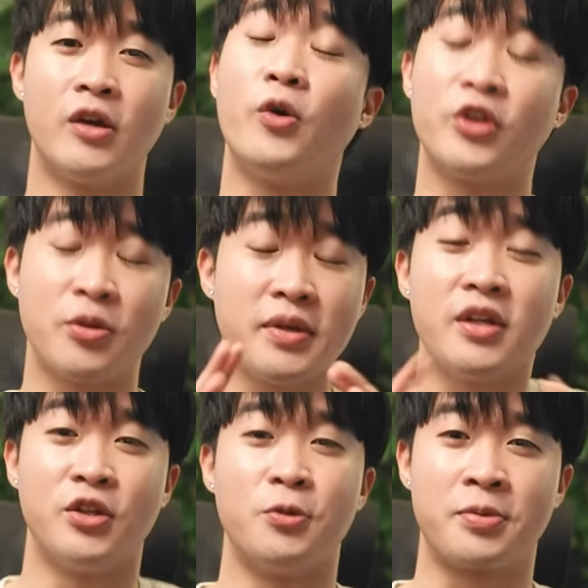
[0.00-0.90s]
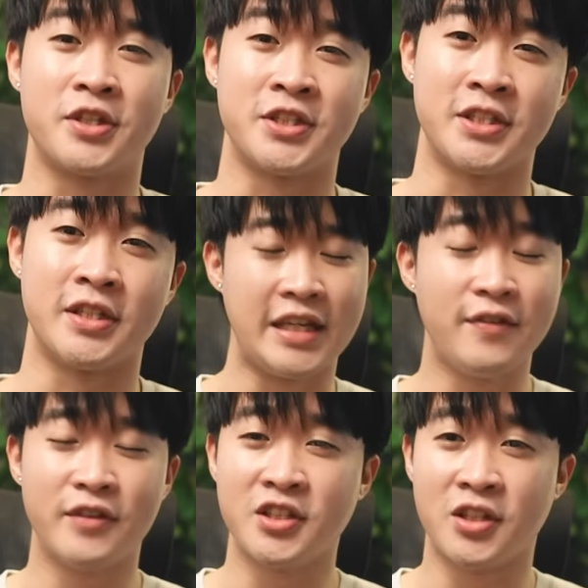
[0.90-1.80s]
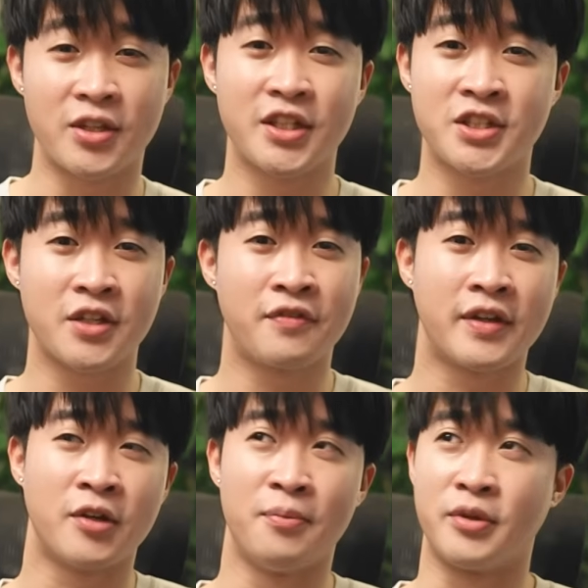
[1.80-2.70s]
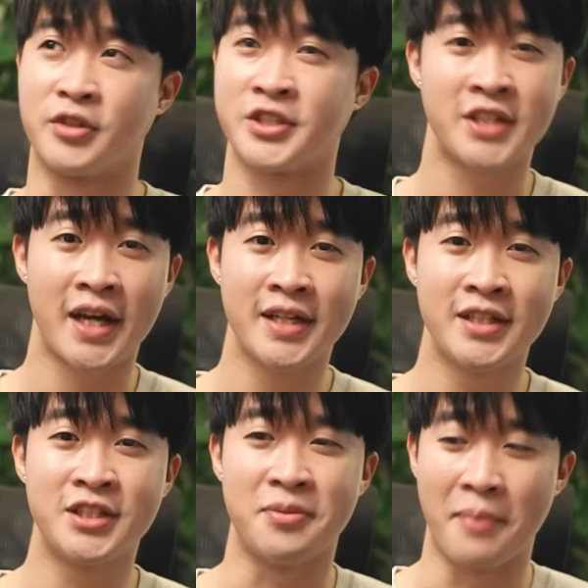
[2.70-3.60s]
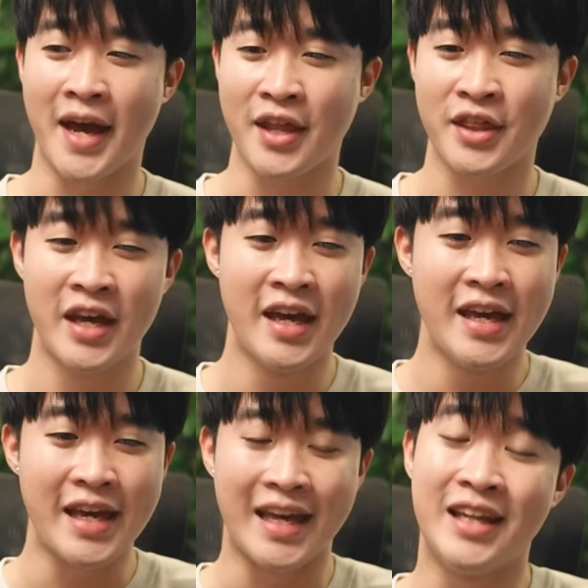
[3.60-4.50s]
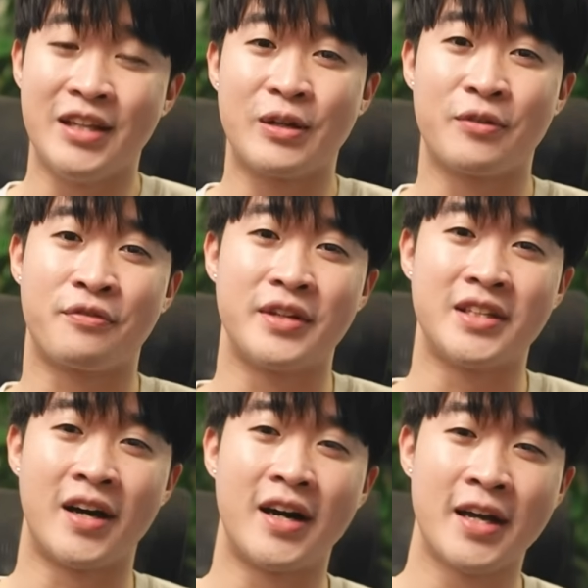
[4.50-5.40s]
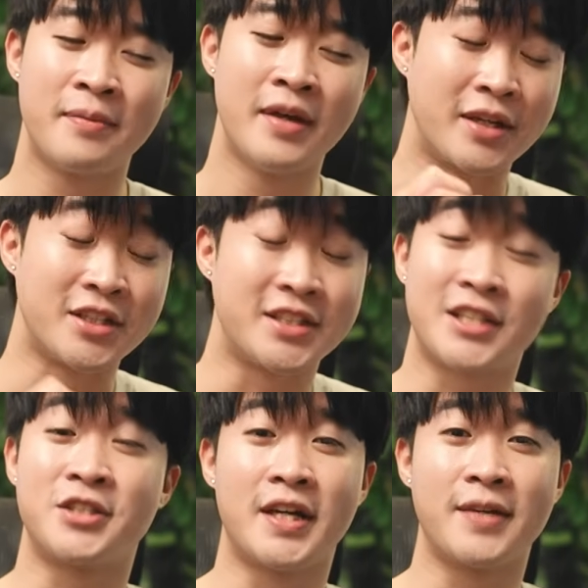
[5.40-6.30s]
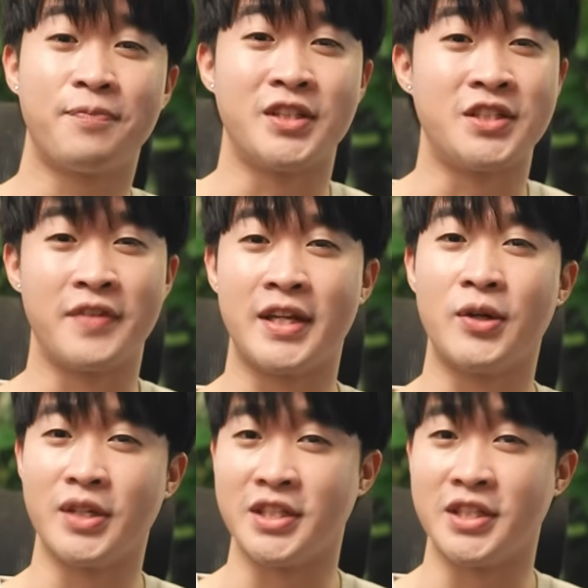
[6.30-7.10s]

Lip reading: going to be a new person. Even learning stuff like computer science, math, in your free time, because that's right, this video